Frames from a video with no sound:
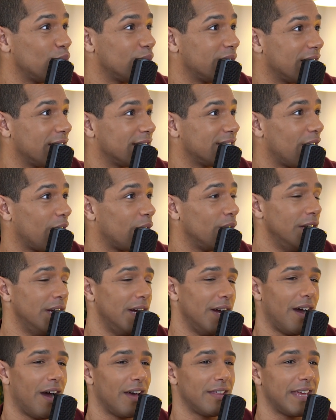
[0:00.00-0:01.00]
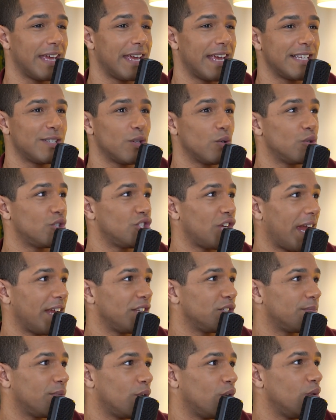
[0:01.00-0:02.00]
water. So I think it's all
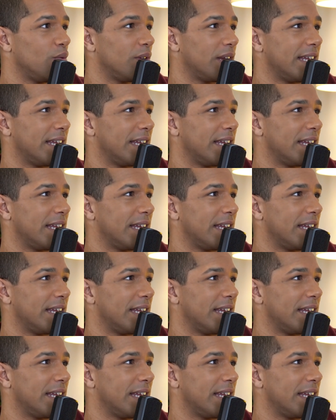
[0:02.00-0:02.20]
changeable,